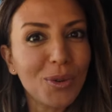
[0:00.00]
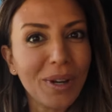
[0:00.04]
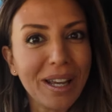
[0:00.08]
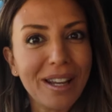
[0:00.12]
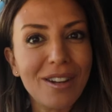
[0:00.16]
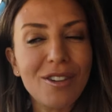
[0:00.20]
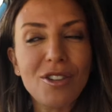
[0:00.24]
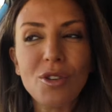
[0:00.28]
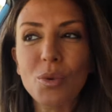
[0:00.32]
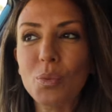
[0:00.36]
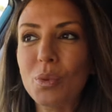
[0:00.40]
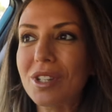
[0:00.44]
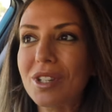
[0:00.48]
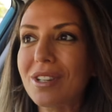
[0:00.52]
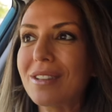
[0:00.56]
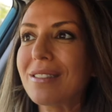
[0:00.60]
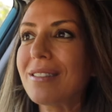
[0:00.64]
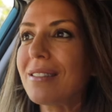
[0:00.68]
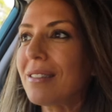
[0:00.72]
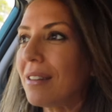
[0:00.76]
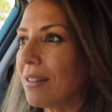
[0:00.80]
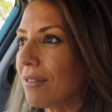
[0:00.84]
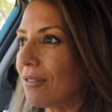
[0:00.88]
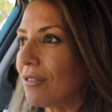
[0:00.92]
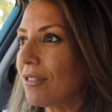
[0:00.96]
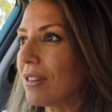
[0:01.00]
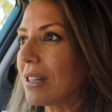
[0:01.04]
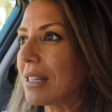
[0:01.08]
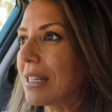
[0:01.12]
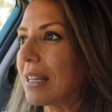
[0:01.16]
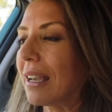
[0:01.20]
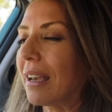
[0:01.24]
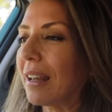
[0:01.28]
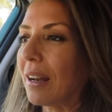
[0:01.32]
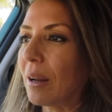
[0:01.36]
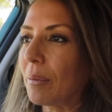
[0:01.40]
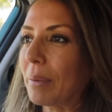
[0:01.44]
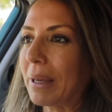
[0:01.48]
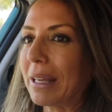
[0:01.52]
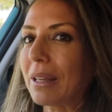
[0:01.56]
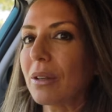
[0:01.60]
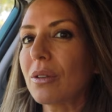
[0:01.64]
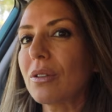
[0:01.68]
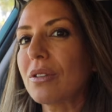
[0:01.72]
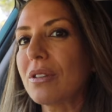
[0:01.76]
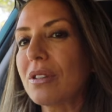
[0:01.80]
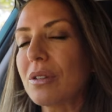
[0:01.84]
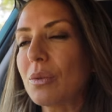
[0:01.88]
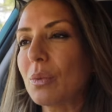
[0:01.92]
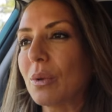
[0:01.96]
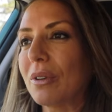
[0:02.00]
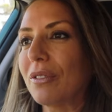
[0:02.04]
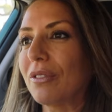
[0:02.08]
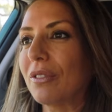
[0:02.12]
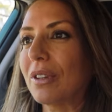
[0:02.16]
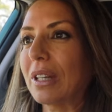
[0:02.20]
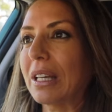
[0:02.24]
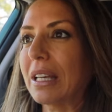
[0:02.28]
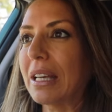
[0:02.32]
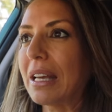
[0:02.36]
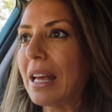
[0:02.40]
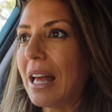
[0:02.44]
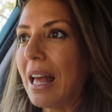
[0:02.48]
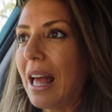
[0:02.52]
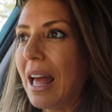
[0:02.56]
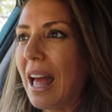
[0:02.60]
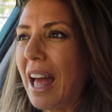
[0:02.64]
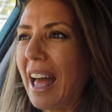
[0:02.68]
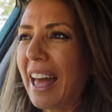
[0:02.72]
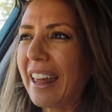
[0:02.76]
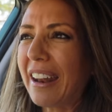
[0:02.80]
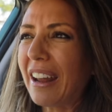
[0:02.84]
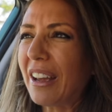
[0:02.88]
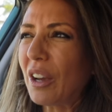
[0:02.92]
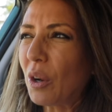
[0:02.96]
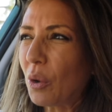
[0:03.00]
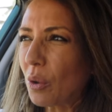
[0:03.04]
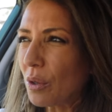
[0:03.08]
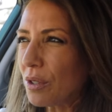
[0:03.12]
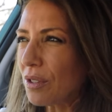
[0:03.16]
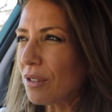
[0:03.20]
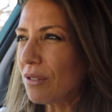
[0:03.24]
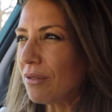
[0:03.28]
engine, which is enough for it to get up hills swiftly, and I also